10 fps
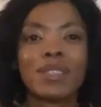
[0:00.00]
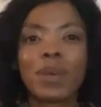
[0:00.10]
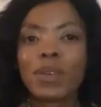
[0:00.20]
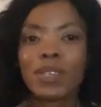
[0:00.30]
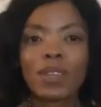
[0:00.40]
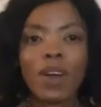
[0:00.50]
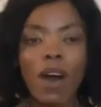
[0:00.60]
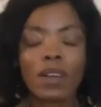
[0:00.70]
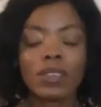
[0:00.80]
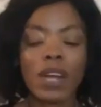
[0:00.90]
social
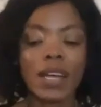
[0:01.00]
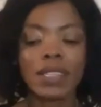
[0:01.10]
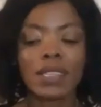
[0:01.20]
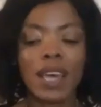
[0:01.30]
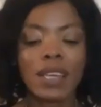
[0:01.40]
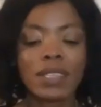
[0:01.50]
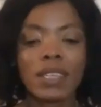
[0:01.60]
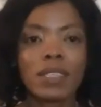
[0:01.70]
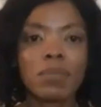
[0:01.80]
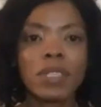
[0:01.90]
contracts, they
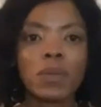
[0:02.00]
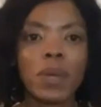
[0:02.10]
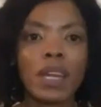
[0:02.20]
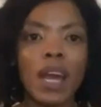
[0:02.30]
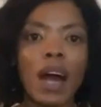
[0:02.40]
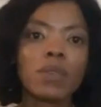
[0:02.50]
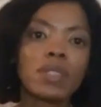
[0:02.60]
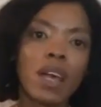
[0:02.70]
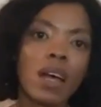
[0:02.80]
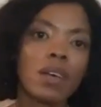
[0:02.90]
exist between
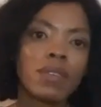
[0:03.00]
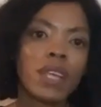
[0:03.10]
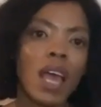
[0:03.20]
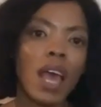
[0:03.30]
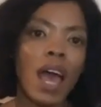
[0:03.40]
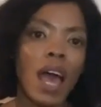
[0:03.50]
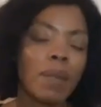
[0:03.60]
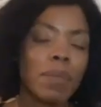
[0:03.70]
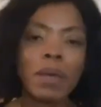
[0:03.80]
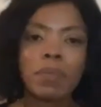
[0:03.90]
ourselves
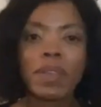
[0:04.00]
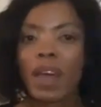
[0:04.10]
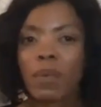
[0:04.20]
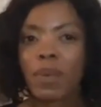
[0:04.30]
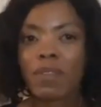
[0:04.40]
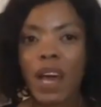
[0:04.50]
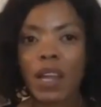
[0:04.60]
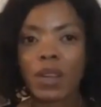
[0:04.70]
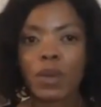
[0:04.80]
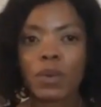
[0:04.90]
and people that we
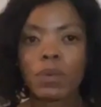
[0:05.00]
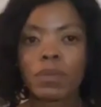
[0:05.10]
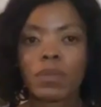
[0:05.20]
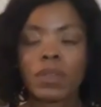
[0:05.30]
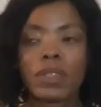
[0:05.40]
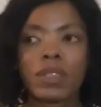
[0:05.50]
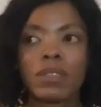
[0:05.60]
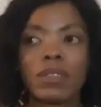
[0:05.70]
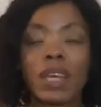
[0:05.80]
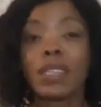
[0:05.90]
value
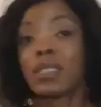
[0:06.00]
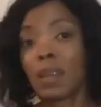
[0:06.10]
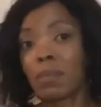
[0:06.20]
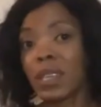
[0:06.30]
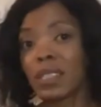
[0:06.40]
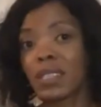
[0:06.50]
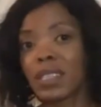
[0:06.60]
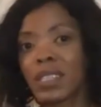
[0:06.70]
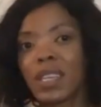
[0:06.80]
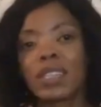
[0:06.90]
in some
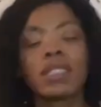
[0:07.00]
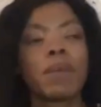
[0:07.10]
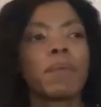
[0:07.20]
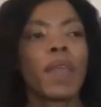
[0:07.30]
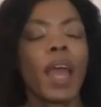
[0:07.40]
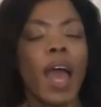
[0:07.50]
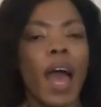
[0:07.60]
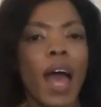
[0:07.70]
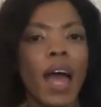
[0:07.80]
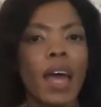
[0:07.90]
instances.
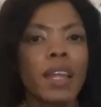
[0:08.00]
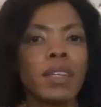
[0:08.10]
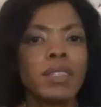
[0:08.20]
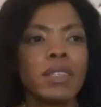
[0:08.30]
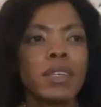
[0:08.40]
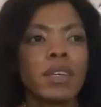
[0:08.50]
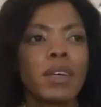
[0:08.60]
And